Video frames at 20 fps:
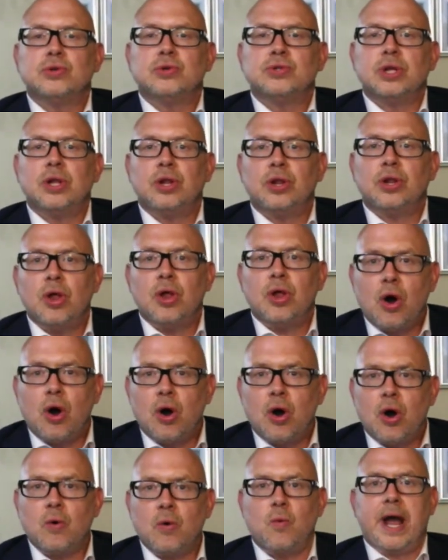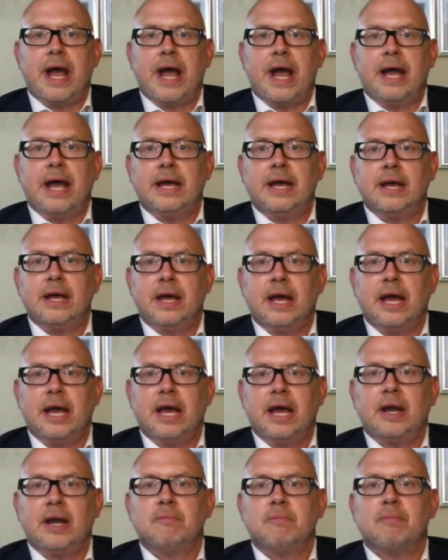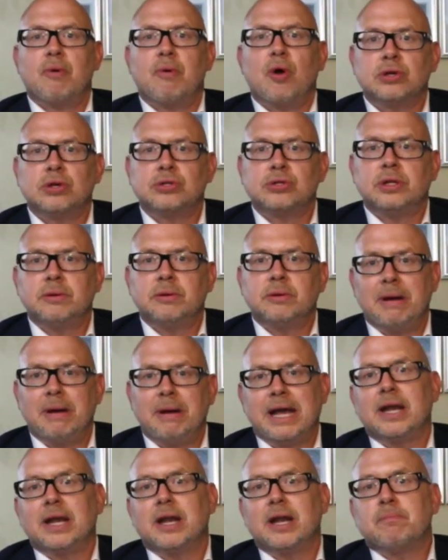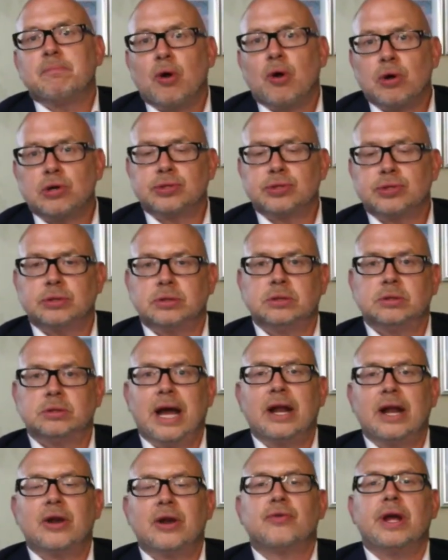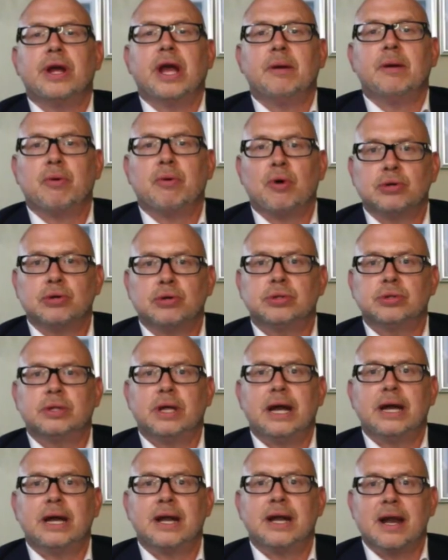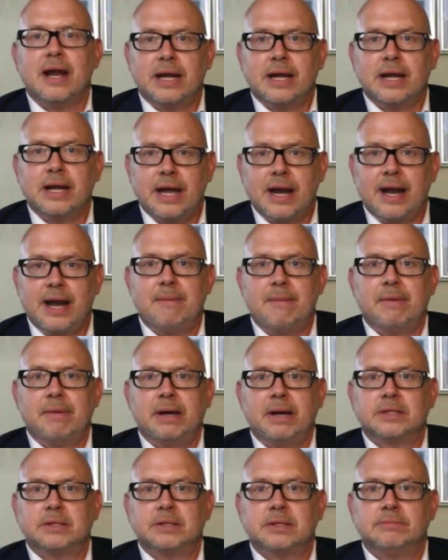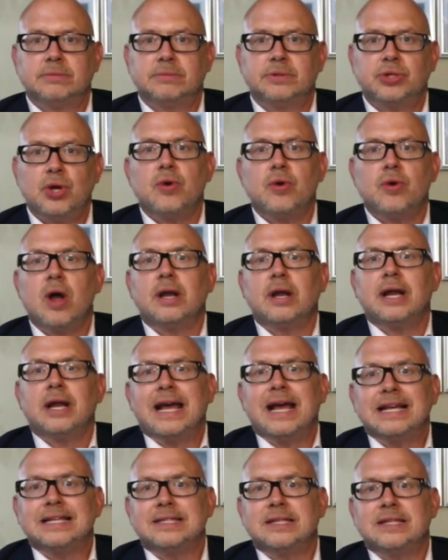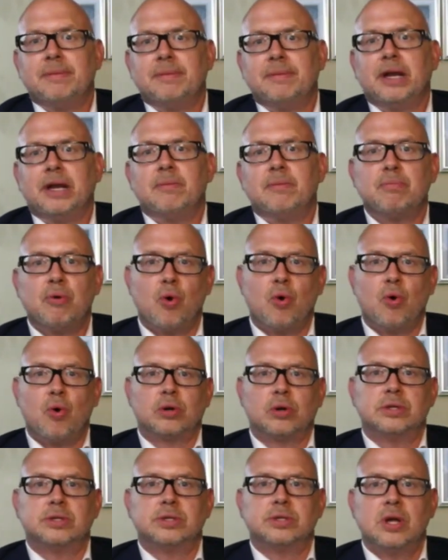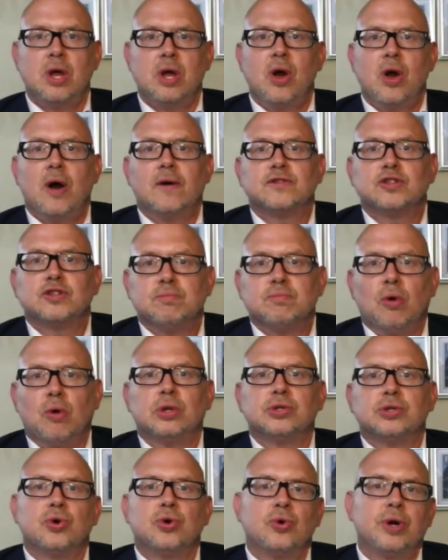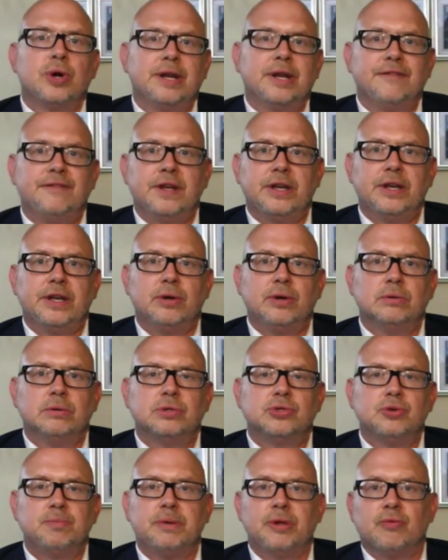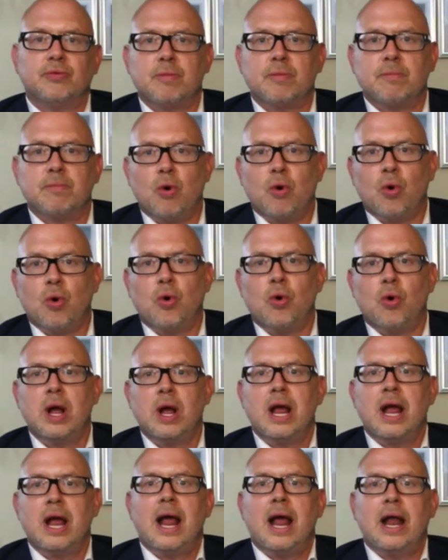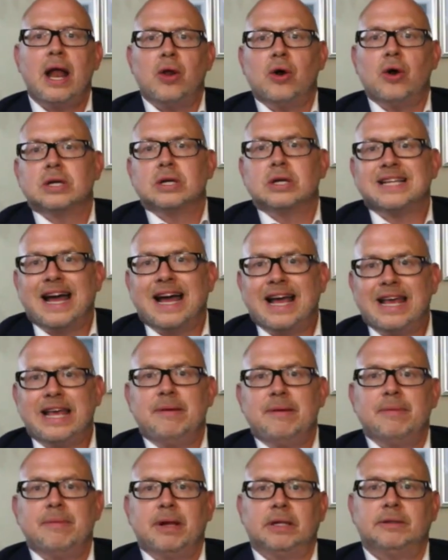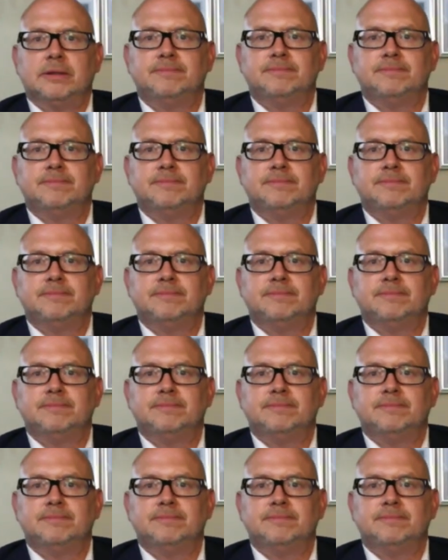a long way in making it personal and create personalized dynamics. Don't underestimate the importance of small talk in a video to build rapport alongside email.